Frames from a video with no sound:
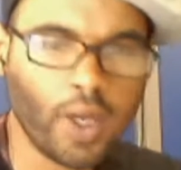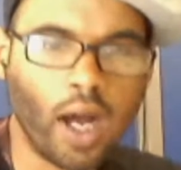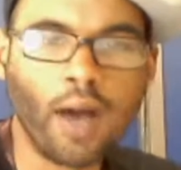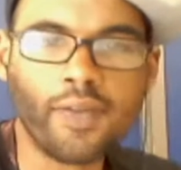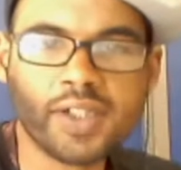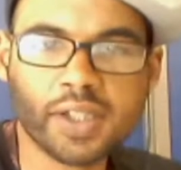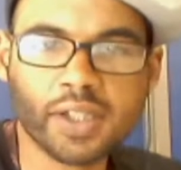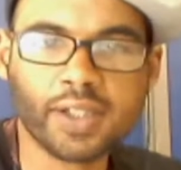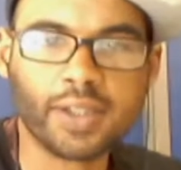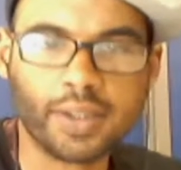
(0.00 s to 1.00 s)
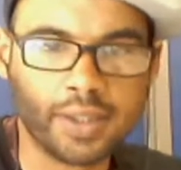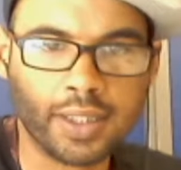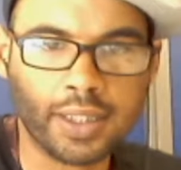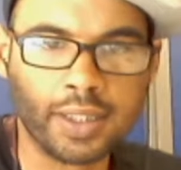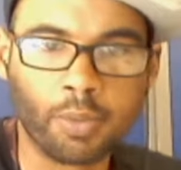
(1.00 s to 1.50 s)
Obviously,
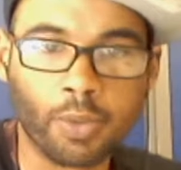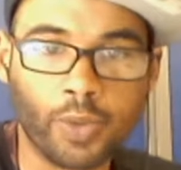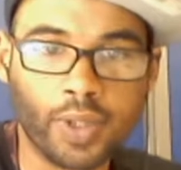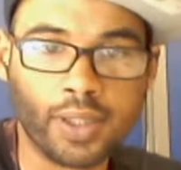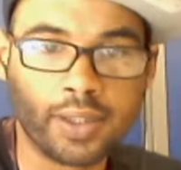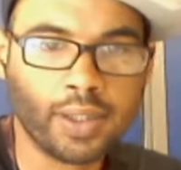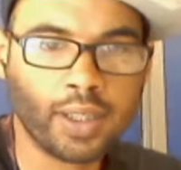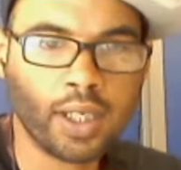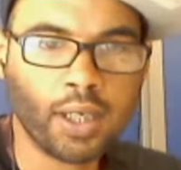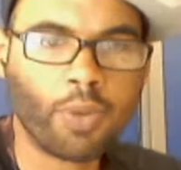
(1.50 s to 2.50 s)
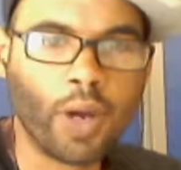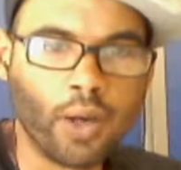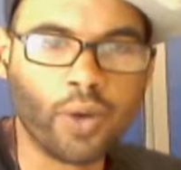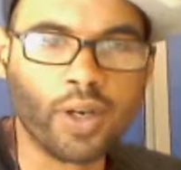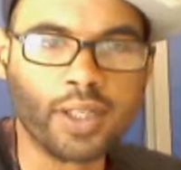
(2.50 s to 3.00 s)
the number one
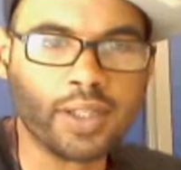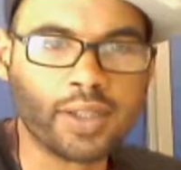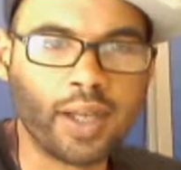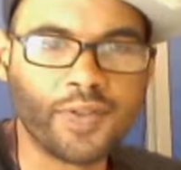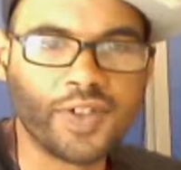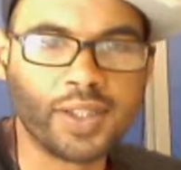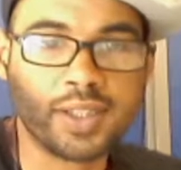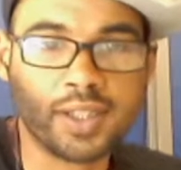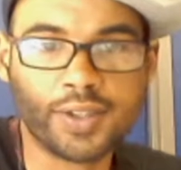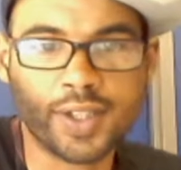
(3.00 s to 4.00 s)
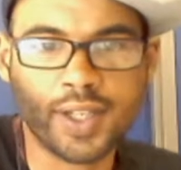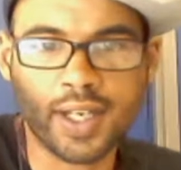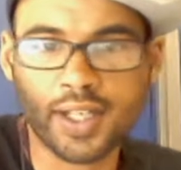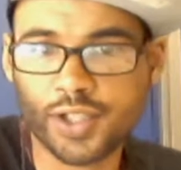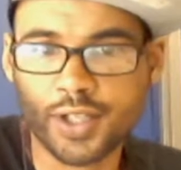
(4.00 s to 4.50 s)
priority this offseason is an
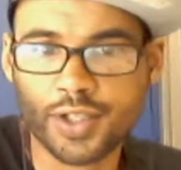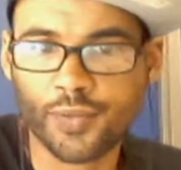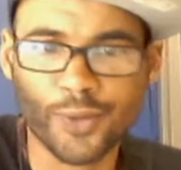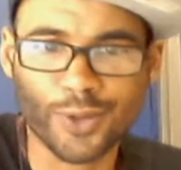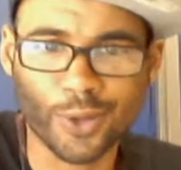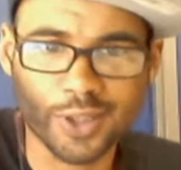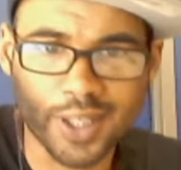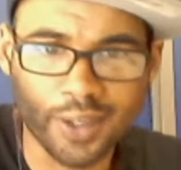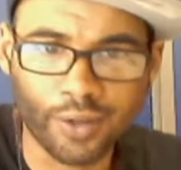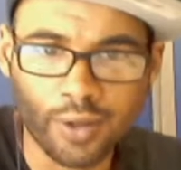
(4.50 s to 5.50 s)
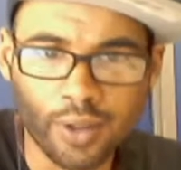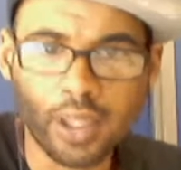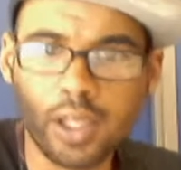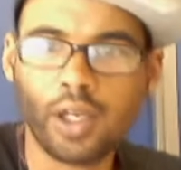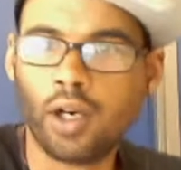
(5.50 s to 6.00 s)
extension for George Kittle,
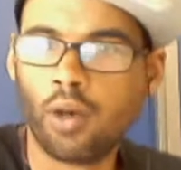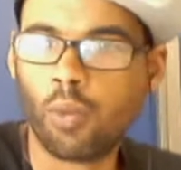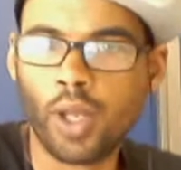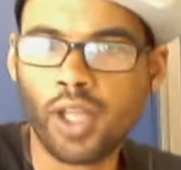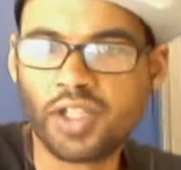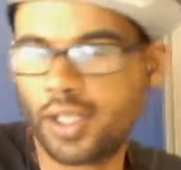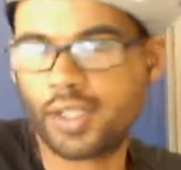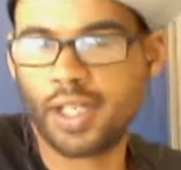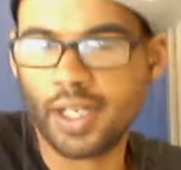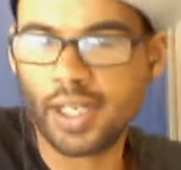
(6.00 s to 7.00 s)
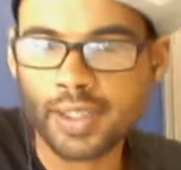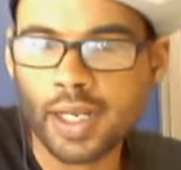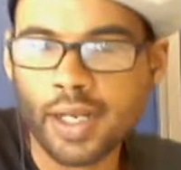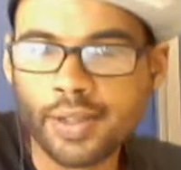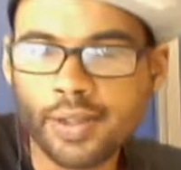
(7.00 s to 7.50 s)
which is going to get
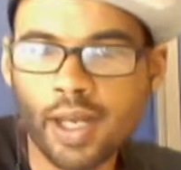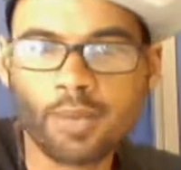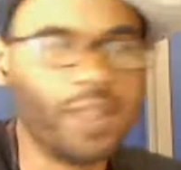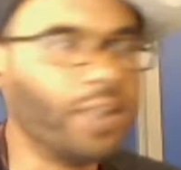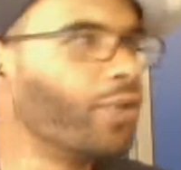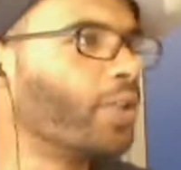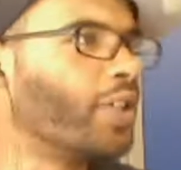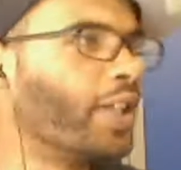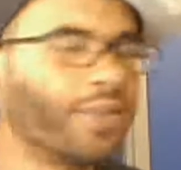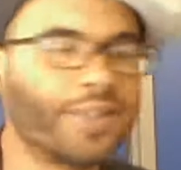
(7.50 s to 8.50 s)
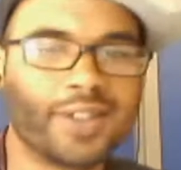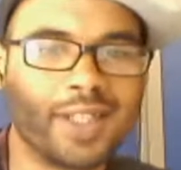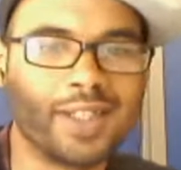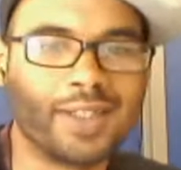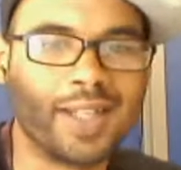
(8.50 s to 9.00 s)
done. I mean, George Kittle
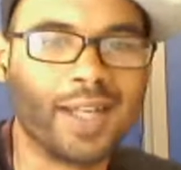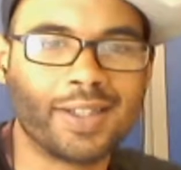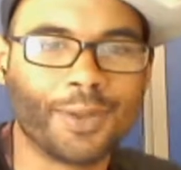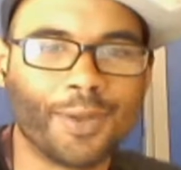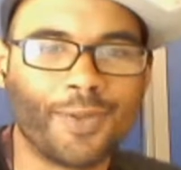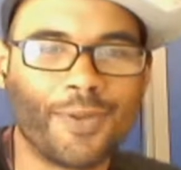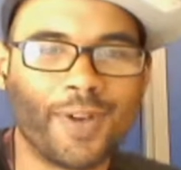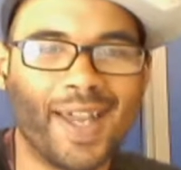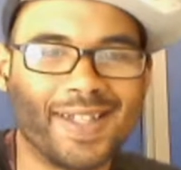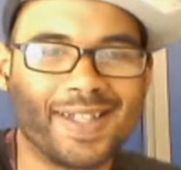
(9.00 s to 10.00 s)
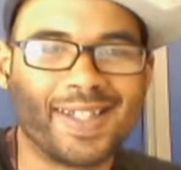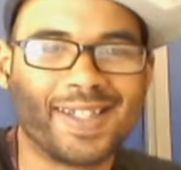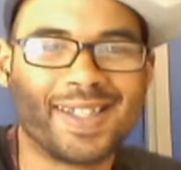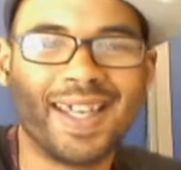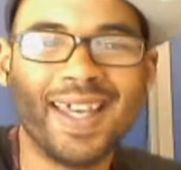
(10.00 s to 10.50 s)
is not entering free
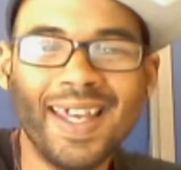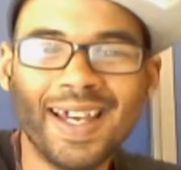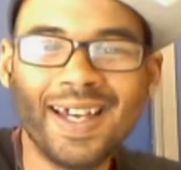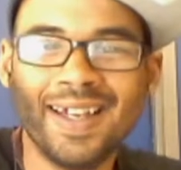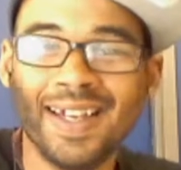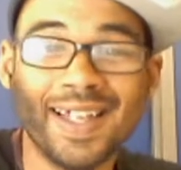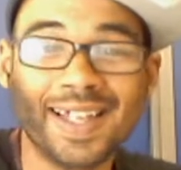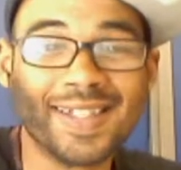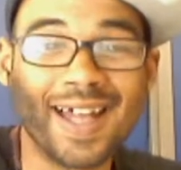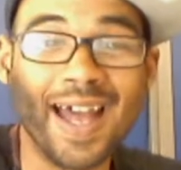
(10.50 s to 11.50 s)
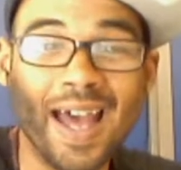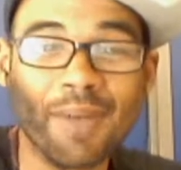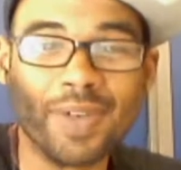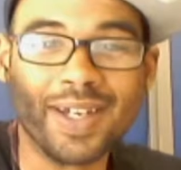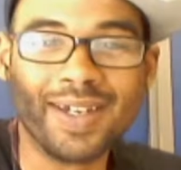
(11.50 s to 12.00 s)
agency. That's not
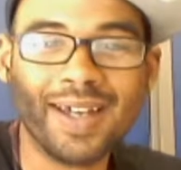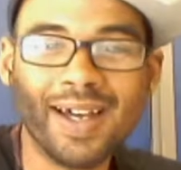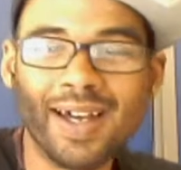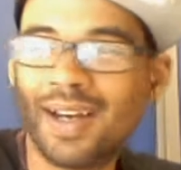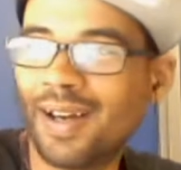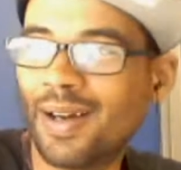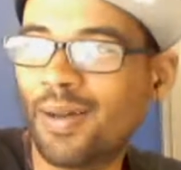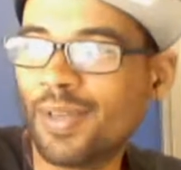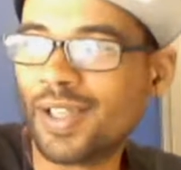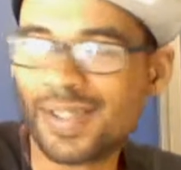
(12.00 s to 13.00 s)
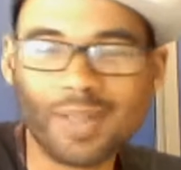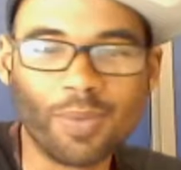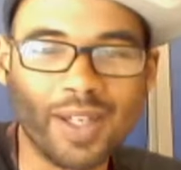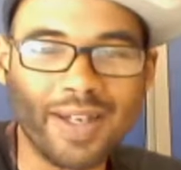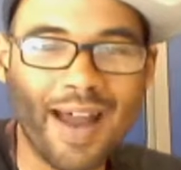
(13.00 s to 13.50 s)
happening. He's going to
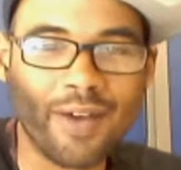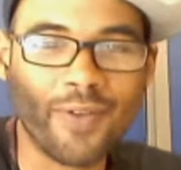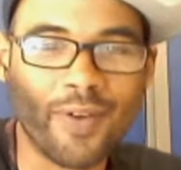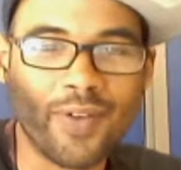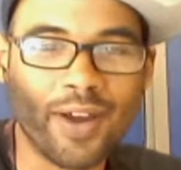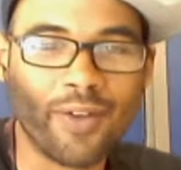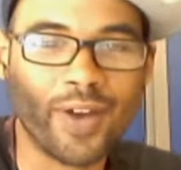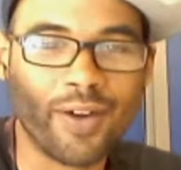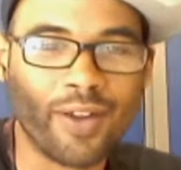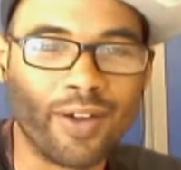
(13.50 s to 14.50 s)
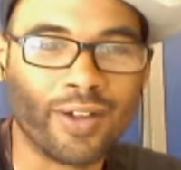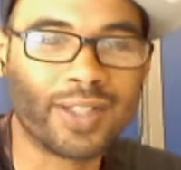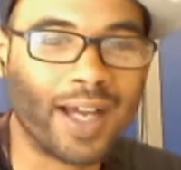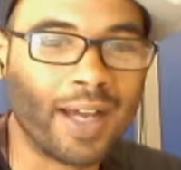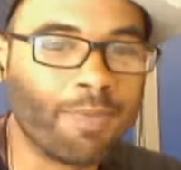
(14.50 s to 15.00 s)
be a Niner for a very, very long
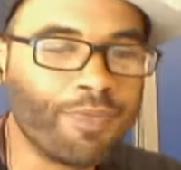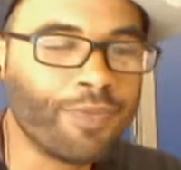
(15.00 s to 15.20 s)
time.